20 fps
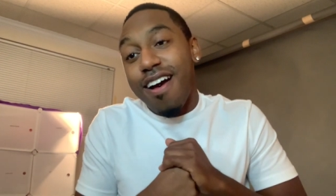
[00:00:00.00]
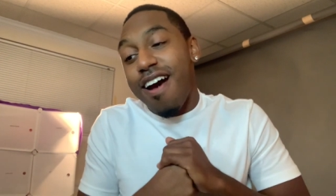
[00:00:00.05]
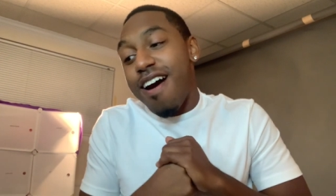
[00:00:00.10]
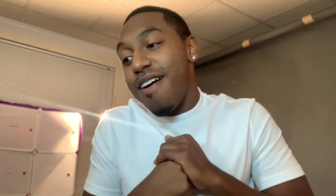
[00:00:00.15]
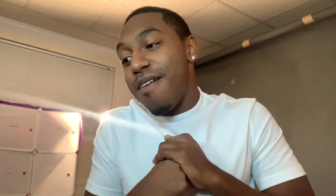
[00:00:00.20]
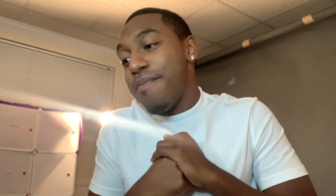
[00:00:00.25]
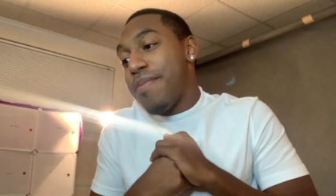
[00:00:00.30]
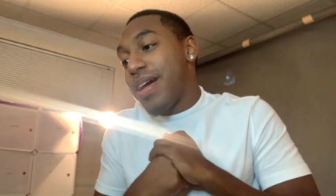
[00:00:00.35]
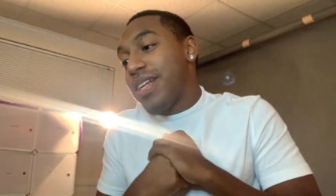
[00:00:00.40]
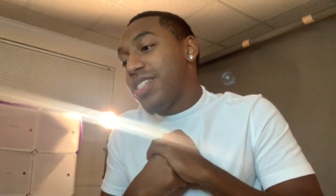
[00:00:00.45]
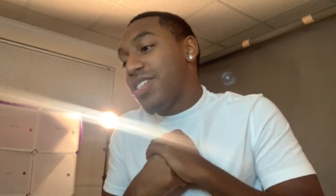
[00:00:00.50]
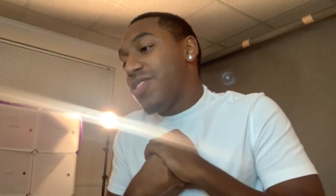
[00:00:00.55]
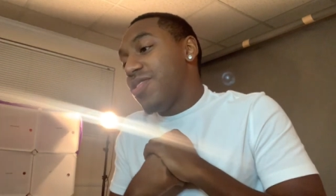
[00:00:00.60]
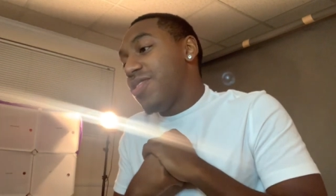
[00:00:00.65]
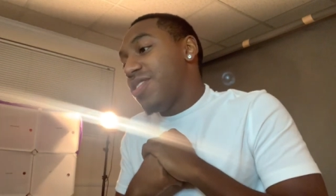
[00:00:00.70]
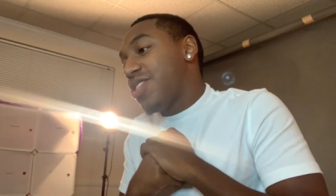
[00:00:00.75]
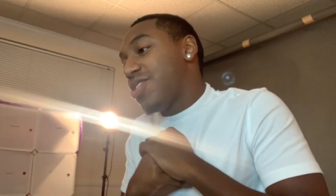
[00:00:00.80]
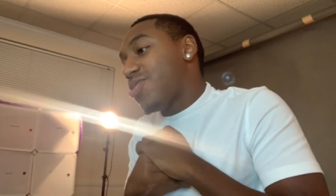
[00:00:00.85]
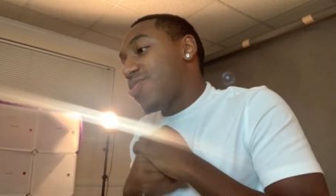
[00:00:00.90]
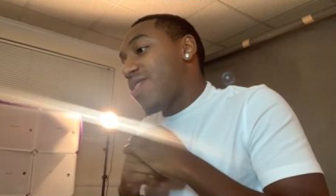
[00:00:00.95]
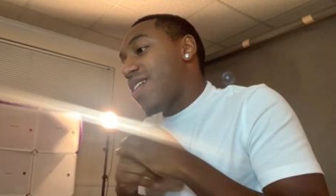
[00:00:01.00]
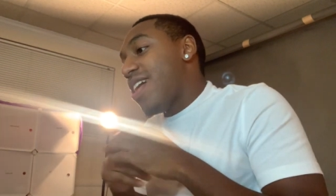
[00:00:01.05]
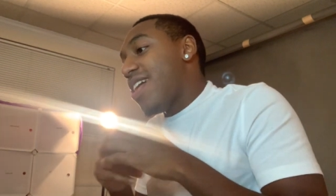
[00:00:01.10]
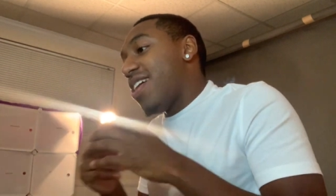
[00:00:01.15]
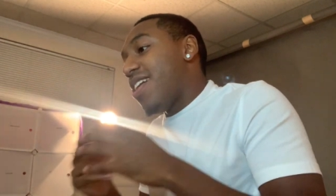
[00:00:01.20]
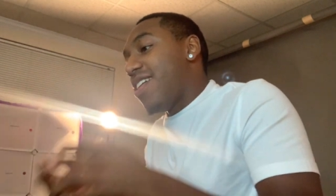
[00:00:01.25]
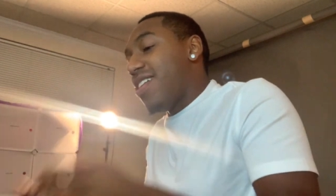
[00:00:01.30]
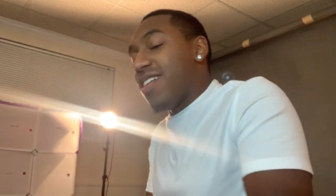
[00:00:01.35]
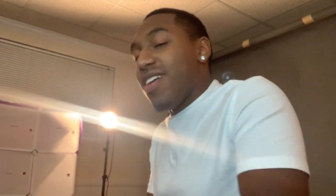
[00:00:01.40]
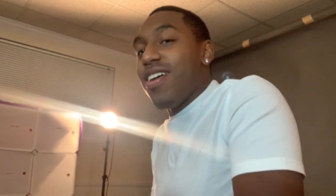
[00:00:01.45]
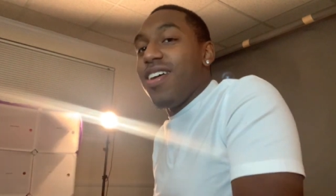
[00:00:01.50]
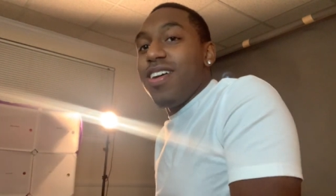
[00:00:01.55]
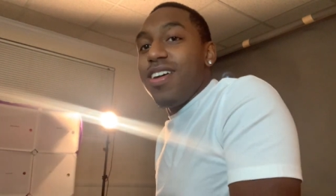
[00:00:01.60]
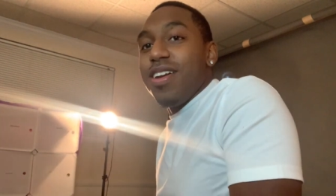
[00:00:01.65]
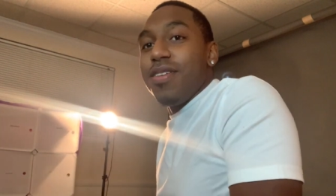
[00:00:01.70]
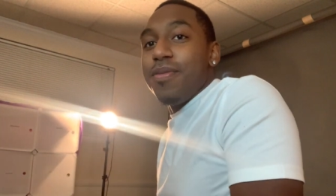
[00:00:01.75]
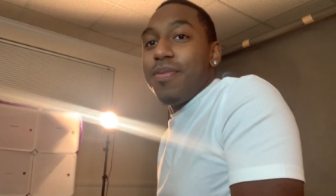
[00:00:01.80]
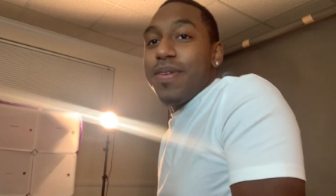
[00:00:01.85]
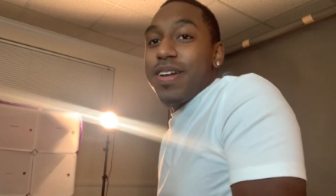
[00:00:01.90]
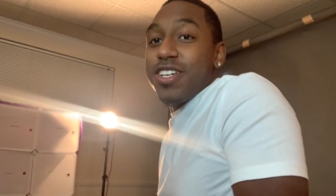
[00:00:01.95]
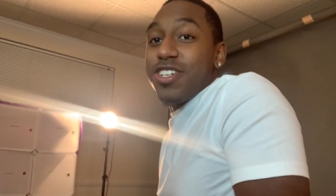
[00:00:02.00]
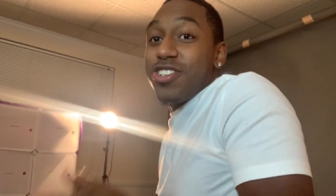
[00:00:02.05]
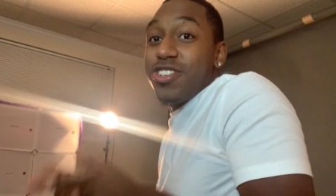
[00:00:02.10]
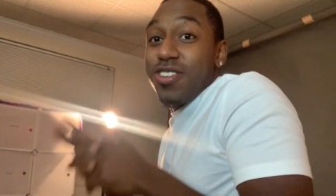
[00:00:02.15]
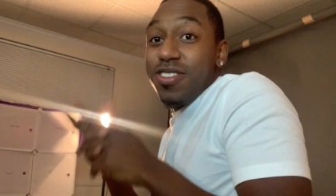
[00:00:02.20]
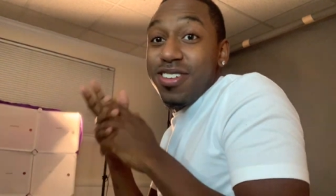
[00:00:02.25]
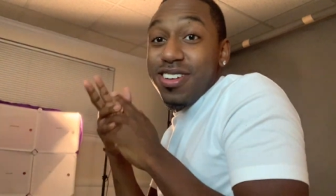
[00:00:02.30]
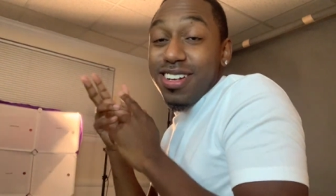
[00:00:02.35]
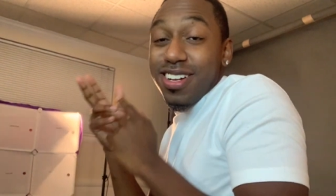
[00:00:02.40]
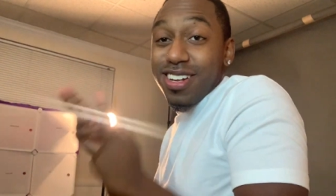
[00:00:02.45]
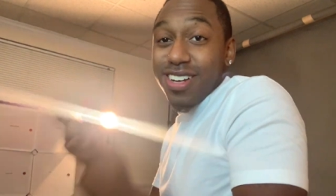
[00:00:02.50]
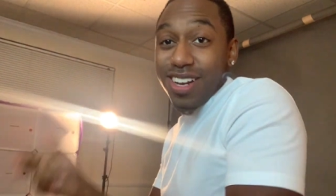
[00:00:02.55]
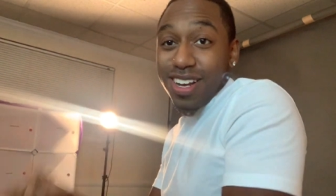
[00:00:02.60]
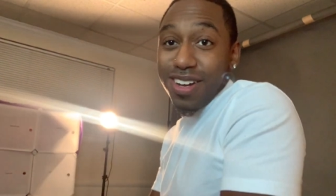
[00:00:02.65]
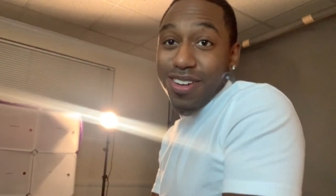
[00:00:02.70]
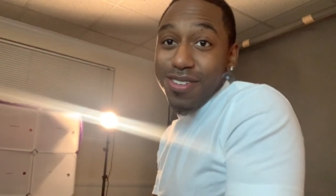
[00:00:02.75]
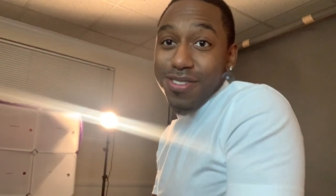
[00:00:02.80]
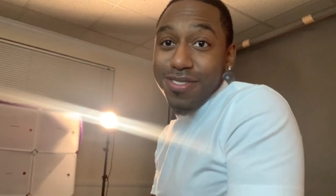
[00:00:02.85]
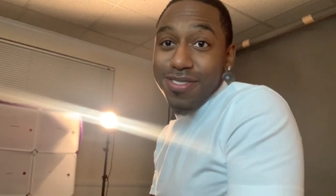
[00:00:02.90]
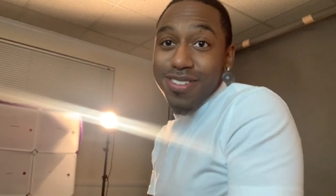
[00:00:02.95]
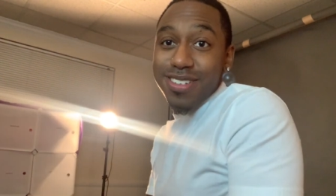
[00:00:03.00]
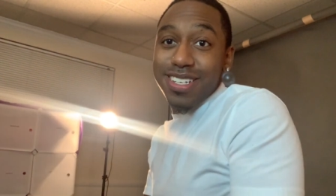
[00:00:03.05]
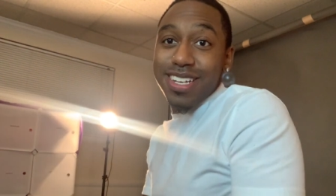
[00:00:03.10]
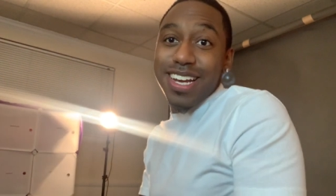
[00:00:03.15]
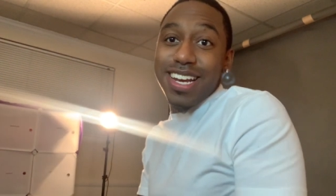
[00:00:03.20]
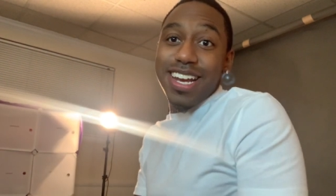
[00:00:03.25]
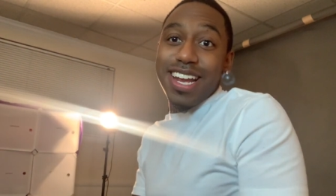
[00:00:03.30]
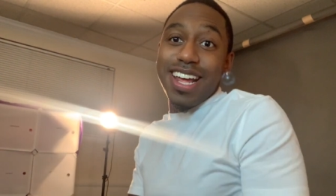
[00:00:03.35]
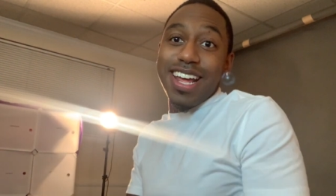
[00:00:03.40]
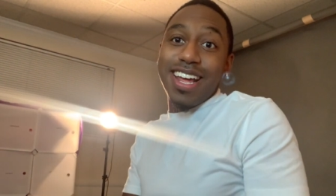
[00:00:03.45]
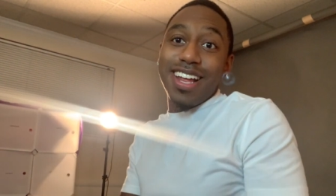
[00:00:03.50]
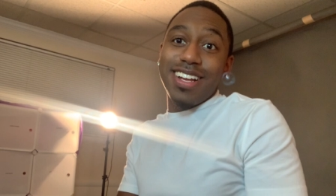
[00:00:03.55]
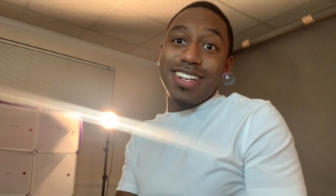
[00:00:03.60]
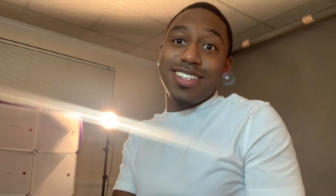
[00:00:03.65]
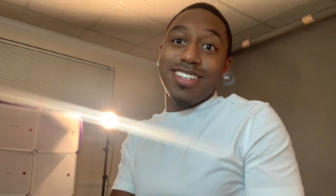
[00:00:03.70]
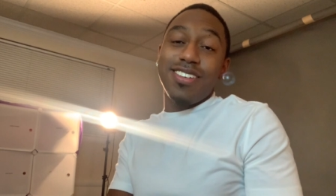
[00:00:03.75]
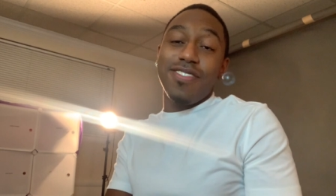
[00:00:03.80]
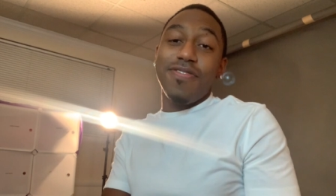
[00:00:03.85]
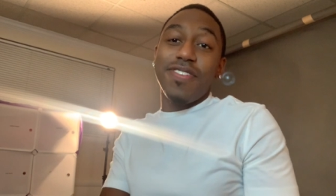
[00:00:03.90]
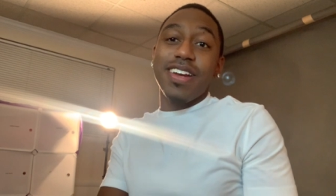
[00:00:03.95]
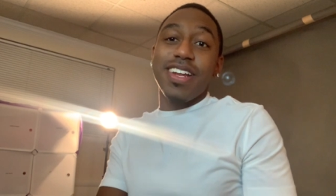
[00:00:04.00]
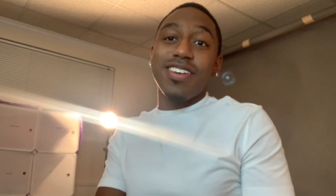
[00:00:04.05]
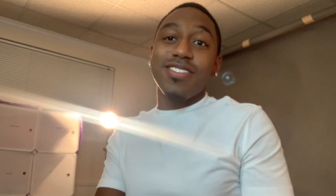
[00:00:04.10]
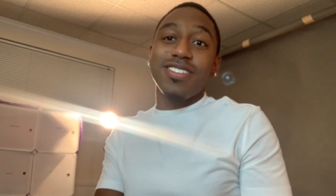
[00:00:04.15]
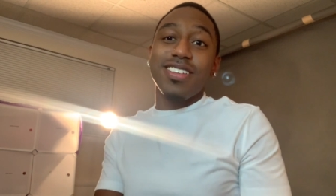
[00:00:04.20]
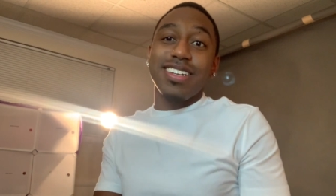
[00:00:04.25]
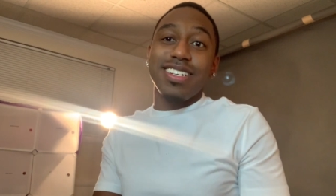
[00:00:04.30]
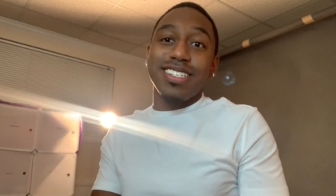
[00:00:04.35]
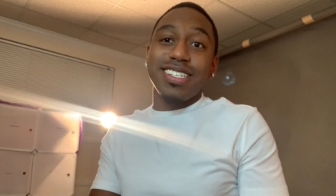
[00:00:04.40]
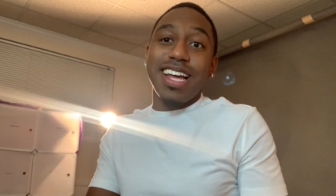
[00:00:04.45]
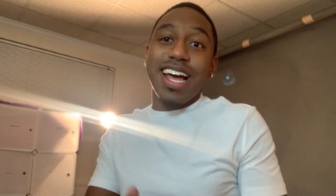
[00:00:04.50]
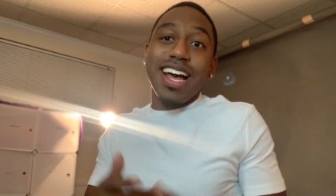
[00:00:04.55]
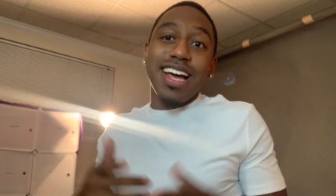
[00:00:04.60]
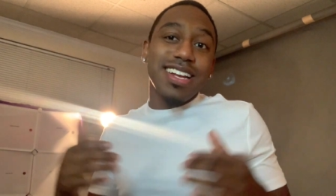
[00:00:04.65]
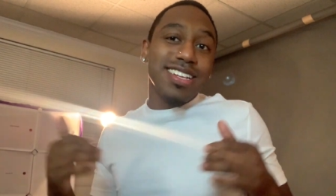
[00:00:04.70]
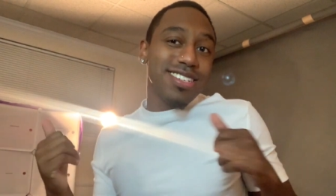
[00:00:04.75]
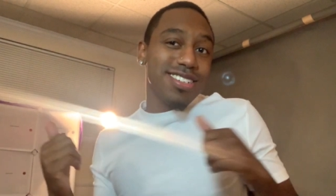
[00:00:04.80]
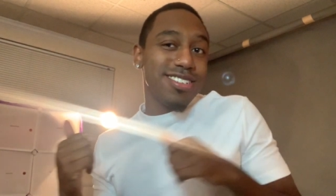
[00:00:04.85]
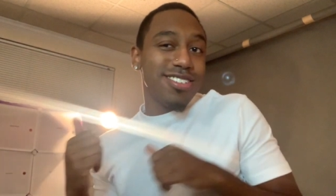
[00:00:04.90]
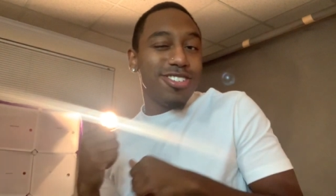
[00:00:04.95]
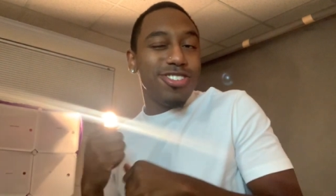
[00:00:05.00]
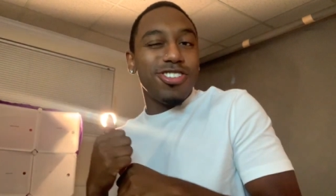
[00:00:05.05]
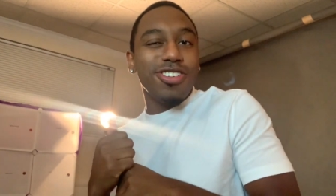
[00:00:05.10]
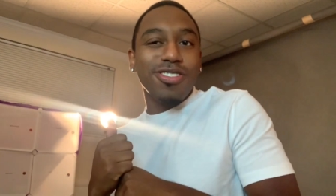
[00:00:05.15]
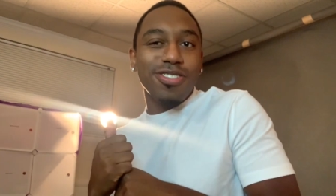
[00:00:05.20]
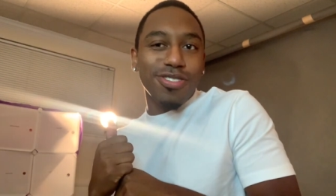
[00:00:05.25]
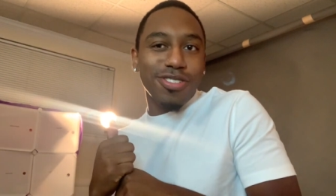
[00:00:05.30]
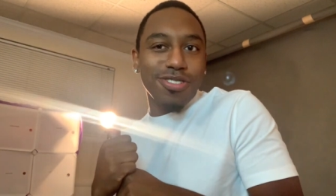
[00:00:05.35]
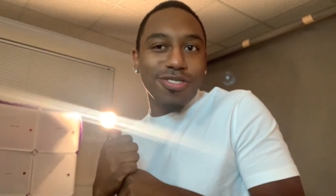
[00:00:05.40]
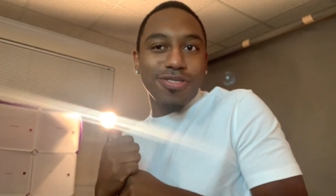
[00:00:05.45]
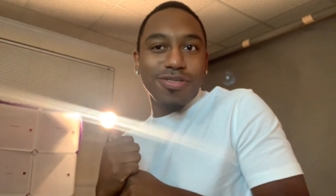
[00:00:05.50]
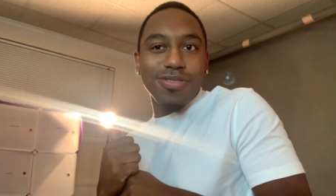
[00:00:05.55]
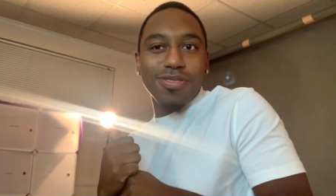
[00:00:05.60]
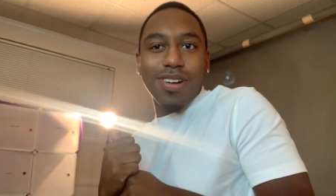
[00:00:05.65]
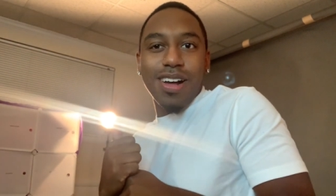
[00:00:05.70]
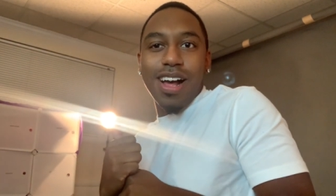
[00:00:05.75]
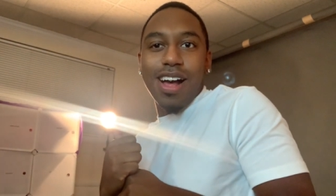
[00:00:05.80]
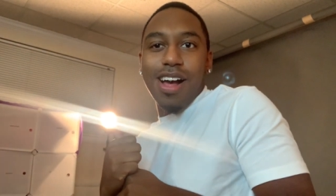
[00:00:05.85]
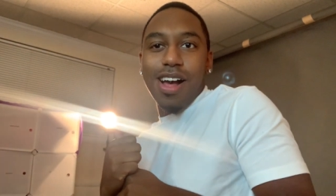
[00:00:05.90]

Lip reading: I'm about to do this try-on haul. I'm about to show you the clothes, and then the video to the side is going to show you